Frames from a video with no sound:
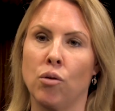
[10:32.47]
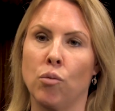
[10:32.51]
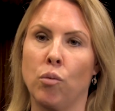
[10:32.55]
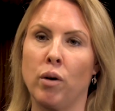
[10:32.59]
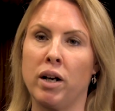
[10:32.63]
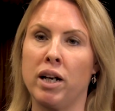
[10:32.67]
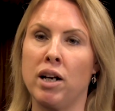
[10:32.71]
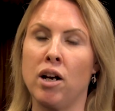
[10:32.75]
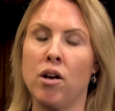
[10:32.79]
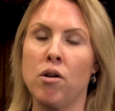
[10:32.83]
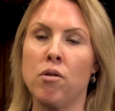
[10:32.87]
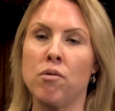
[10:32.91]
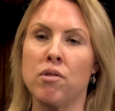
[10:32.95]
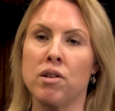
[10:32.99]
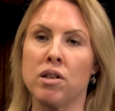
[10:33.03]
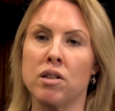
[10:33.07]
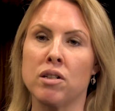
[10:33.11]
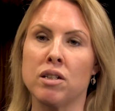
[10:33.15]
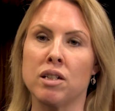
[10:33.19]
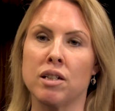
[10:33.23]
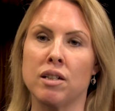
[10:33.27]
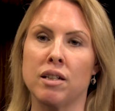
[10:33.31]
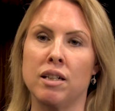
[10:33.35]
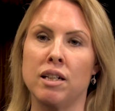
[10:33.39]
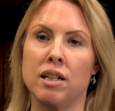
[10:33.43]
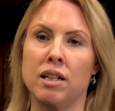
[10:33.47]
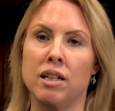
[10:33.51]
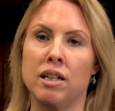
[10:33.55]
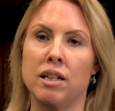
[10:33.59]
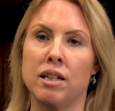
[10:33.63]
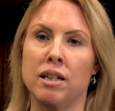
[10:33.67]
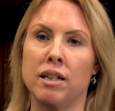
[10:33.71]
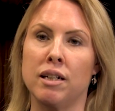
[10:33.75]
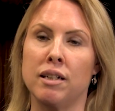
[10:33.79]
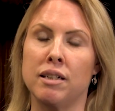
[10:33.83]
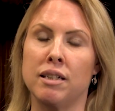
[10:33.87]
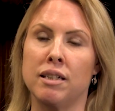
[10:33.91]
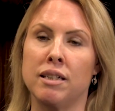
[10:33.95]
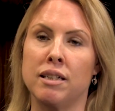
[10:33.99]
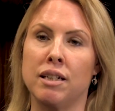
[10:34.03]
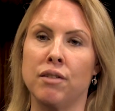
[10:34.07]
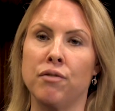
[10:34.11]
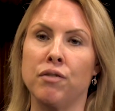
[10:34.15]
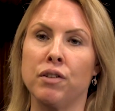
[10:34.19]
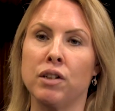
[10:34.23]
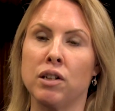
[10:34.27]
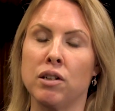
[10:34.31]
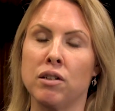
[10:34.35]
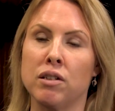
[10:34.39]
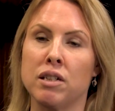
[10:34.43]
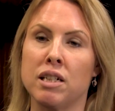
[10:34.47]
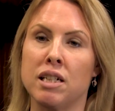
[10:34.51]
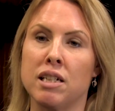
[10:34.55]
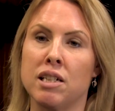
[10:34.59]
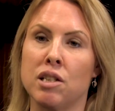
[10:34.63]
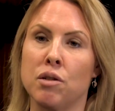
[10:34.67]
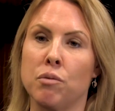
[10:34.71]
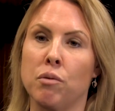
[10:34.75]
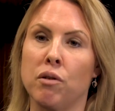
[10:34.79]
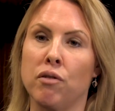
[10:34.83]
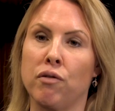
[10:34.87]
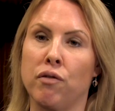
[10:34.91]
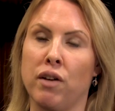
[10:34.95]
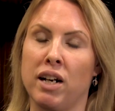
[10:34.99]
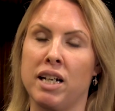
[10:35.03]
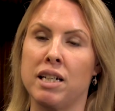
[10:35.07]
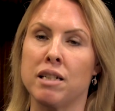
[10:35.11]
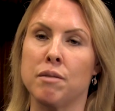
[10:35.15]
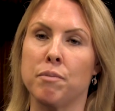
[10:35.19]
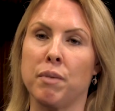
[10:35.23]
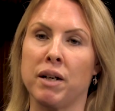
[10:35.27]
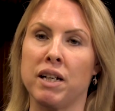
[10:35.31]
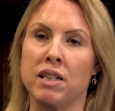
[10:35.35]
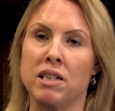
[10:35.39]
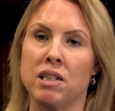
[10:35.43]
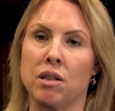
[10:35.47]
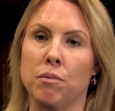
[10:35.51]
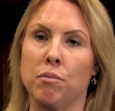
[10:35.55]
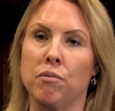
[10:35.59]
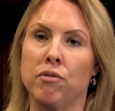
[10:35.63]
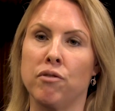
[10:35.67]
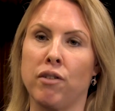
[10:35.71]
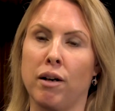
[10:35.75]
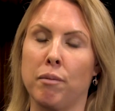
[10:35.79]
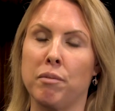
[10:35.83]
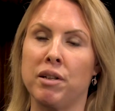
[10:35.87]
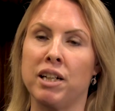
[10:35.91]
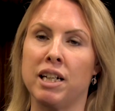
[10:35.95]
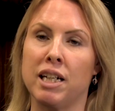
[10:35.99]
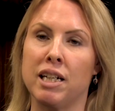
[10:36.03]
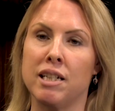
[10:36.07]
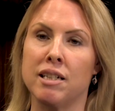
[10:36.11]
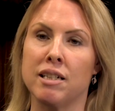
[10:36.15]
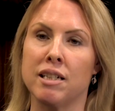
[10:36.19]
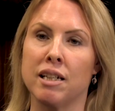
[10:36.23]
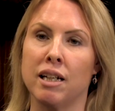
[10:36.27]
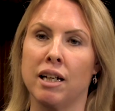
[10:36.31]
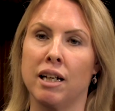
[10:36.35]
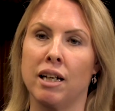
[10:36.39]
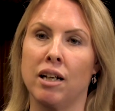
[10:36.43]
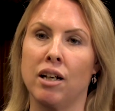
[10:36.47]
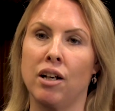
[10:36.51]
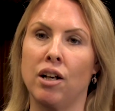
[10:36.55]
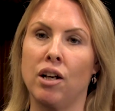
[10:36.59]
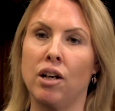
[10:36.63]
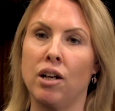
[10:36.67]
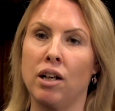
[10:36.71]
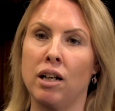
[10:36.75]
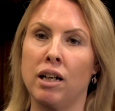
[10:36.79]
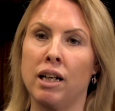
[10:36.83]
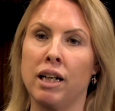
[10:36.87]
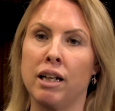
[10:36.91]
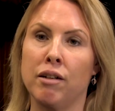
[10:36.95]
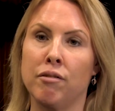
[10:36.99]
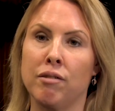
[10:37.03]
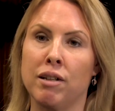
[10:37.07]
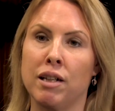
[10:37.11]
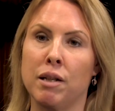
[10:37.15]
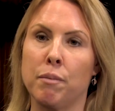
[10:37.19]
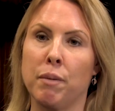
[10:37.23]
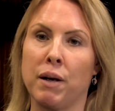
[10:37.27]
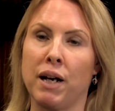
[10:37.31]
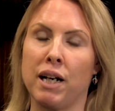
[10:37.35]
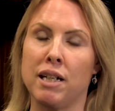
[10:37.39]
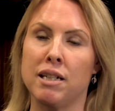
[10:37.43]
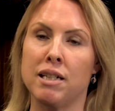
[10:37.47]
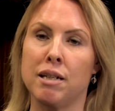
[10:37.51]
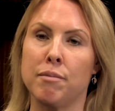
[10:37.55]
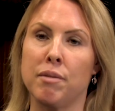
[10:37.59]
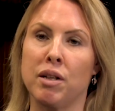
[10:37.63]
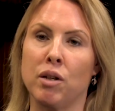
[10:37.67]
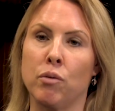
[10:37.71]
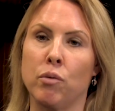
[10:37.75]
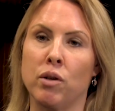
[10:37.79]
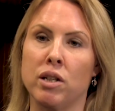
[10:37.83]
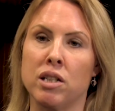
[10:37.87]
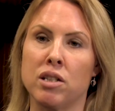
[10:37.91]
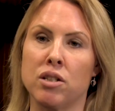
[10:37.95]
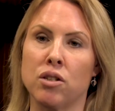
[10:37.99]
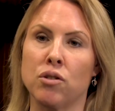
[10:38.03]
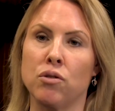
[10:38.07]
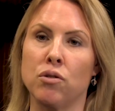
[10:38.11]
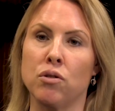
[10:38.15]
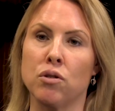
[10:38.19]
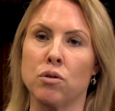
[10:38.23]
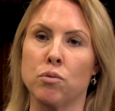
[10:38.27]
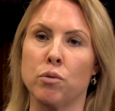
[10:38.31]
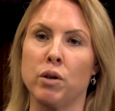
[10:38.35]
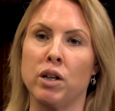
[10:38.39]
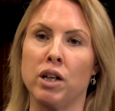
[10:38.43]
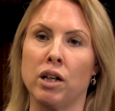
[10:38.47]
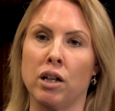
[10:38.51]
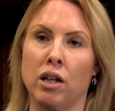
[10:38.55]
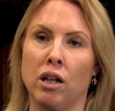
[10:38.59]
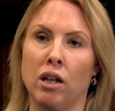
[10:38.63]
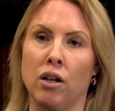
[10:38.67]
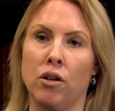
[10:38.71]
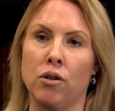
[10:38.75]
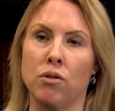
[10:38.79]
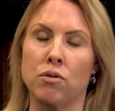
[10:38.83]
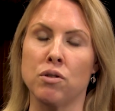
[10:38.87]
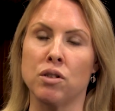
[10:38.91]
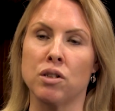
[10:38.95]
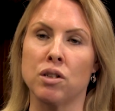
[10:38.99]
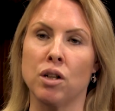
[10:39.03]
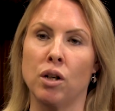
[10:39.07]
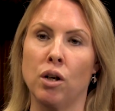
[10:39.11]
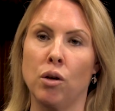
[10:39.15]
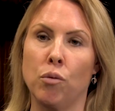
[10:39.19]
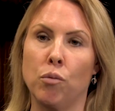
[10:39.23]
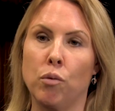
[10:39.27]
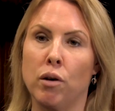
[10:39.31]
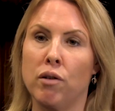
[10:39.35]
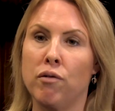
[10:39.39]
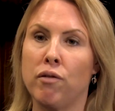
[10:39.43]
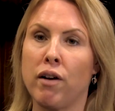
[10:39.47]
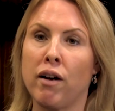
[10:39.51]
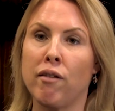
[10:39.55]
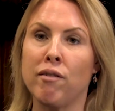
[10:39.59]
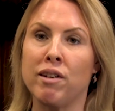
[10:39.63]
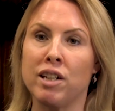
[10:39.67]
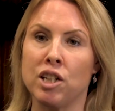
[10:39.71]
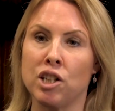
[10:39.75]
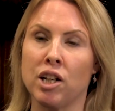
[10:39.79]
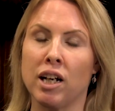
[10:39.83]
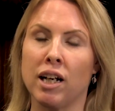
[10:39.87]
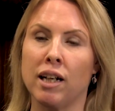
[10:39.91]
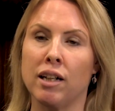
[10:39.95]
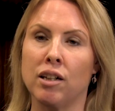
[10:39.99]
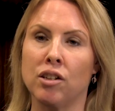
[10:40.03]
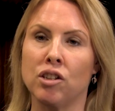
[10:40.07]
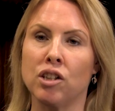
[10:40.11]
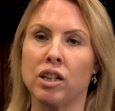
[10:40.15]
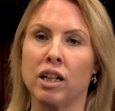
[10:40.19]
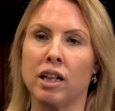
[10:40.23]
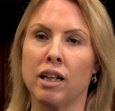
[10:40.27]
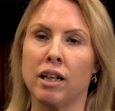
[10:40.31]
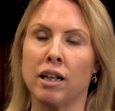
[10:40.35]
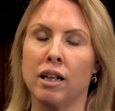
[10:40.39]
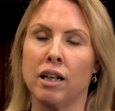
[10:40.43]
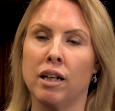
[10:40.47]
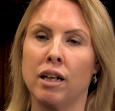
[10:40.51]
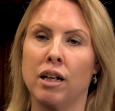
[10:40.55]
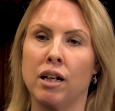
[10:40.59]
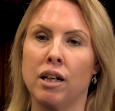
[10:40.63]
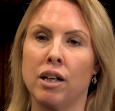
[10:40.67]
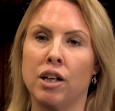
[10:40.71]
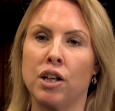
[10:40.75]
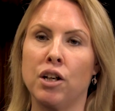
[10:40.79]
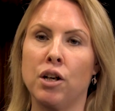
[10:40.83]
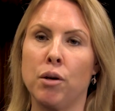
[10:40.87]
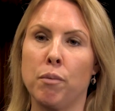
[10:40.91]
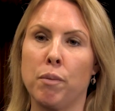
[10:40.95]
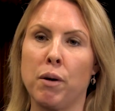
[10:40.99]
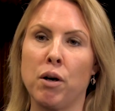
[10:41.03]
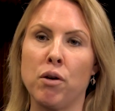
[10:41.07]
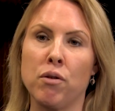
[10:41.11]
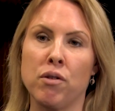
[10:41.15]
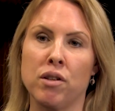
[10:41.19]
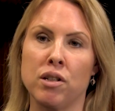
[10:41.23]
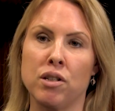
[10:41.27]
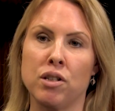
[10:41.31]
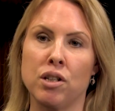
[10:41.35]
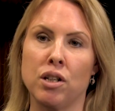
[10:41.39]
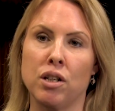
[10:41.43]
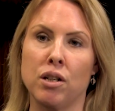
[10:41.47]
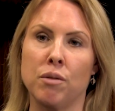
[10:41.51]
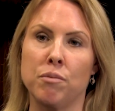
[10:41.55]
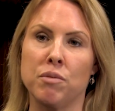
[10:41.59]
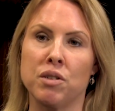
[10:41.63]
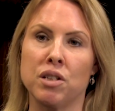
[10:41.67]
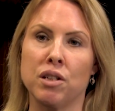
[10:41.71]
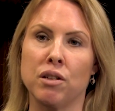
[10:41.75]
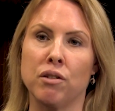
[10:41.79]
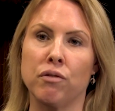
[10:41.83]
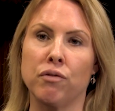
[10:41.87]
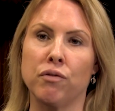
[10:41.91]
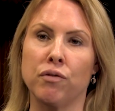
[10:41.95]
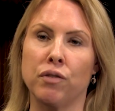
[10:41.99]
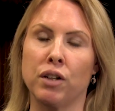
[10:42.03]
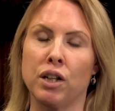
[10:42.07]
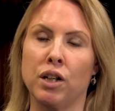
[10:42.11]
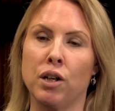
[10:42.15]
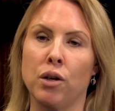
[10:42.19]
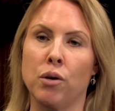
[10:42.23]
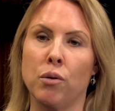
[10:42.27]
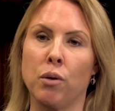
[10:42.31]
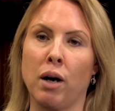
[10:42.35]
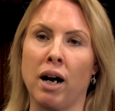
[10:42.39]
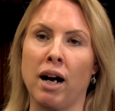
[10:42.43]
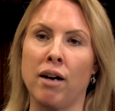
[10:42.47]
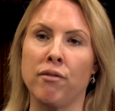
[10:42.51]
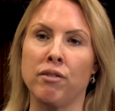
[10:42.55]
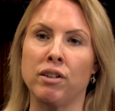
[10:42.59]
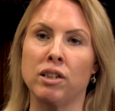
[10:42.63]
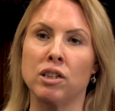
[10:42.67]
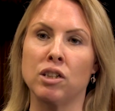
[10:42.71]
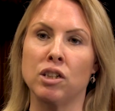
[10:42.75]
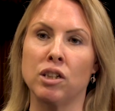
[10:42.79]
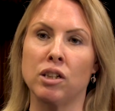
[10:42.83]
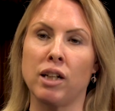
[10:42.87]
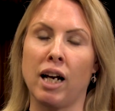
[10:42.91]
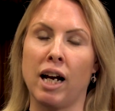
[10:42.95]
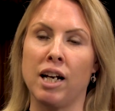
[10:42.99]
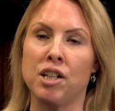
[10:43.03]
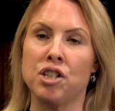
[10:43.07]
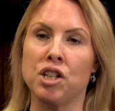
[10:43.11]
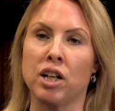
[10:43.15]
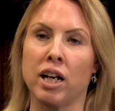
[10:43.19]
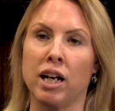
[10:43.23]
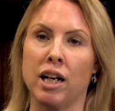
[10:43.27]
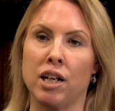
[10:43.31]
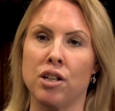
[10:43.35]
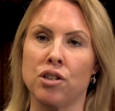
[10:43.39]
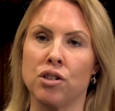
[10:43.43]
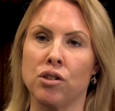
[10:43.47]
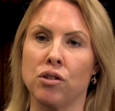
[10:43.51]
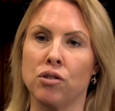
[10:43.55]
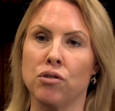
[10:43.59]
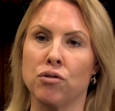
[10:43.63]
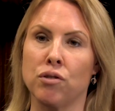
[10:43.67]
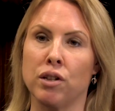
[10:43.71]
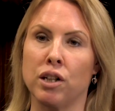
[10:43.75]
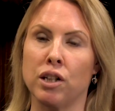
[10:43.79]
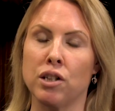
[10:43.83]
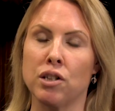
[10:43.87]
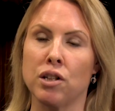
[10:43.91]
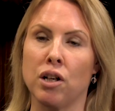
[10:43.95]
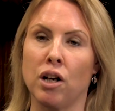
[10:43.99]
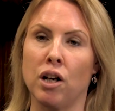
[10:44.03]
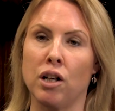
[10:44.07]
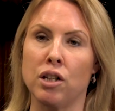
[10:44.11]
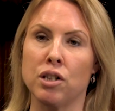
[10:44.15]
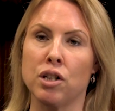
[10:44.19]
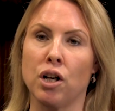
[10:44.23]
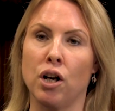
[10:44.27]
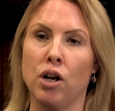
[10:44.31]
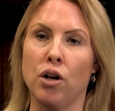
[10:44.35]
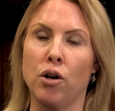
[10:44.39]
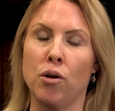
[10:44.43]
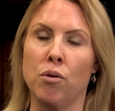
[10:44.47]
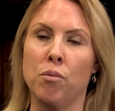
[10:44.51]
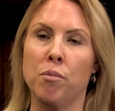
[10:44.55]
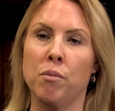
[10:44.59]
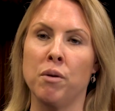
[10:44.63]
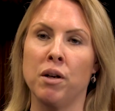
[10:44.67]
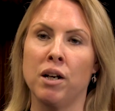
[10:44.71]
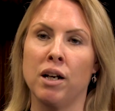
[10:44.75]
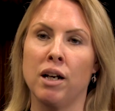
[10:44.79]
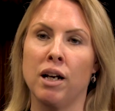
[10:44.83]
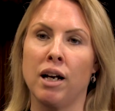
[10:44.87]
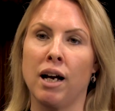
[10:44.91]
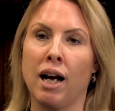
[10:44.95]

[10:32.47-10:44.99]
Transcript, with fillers: We know that the difficulties that were faced by some families earlier in the pandemic when schools were closed were very challenging you know, both in terms of, you know, having to educate children at, at home,